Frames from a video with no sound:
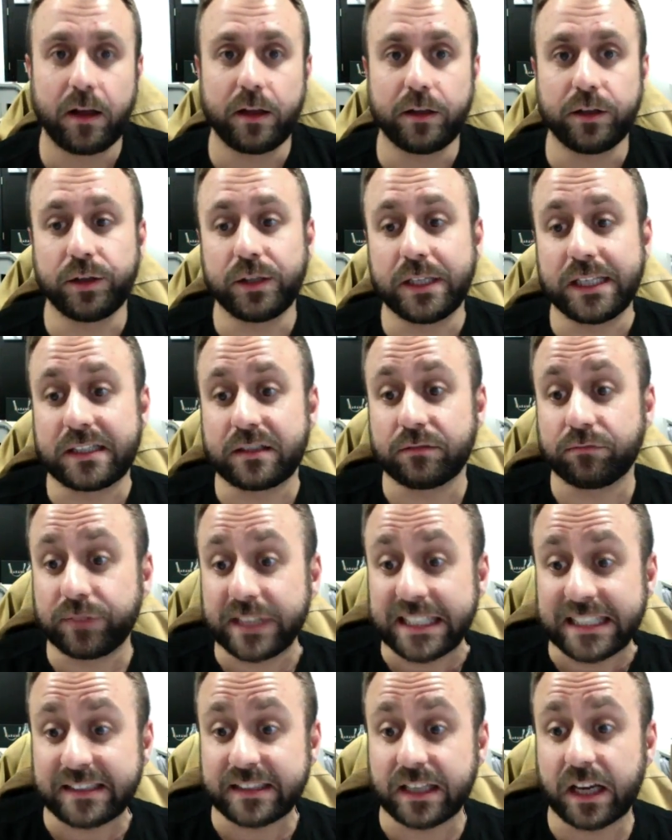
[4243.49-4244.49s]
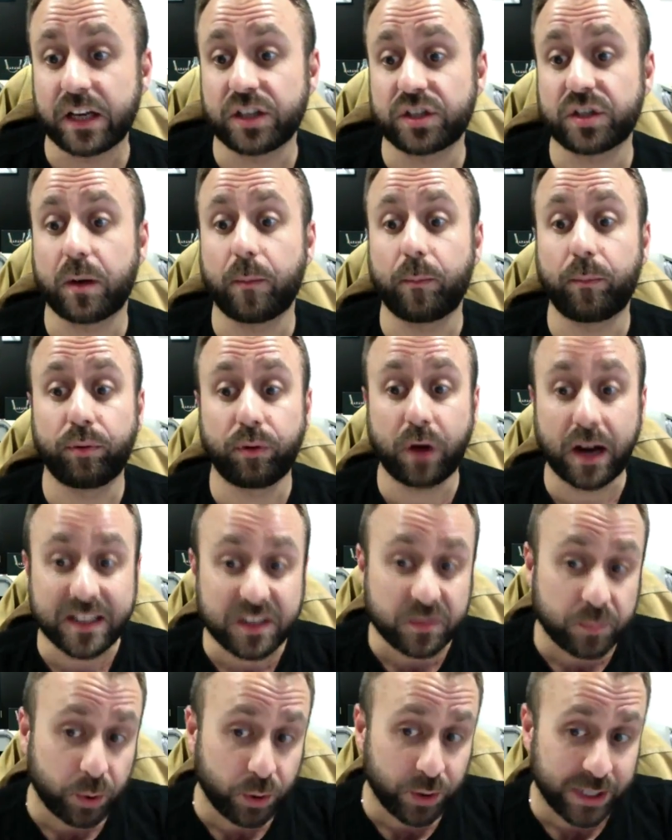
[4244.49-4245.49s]
You need to research price
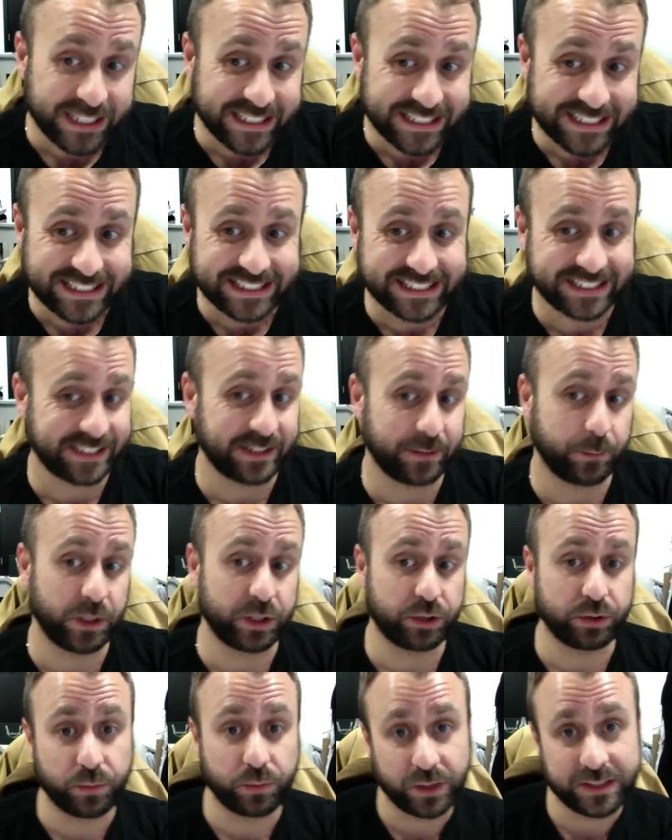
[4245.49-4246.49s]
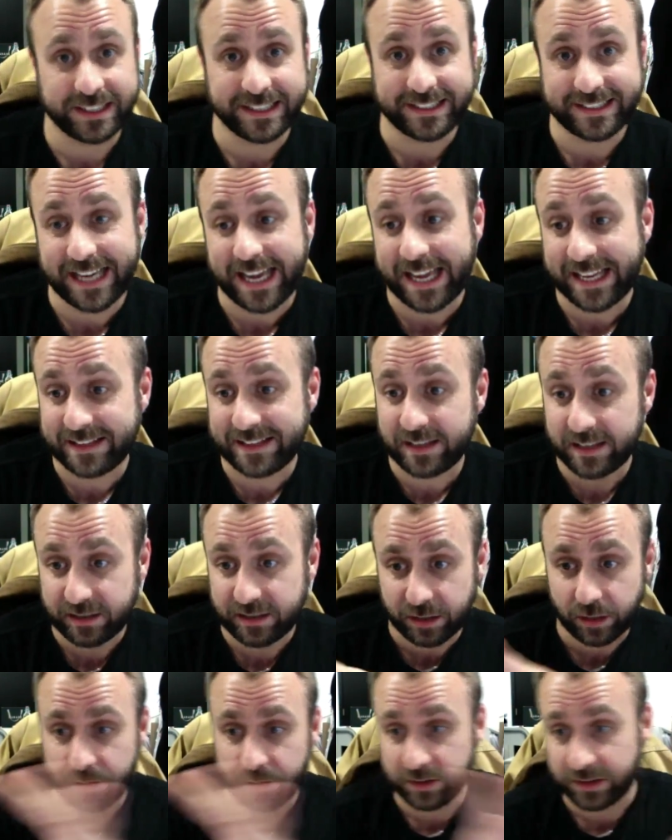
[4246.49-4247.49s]
points which you're wanting to enter,
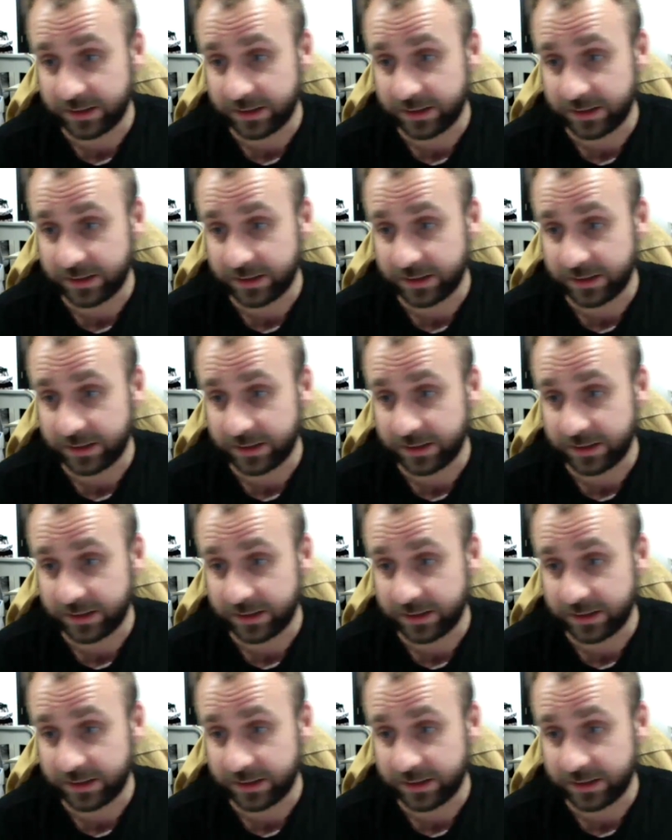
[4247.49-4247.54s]
so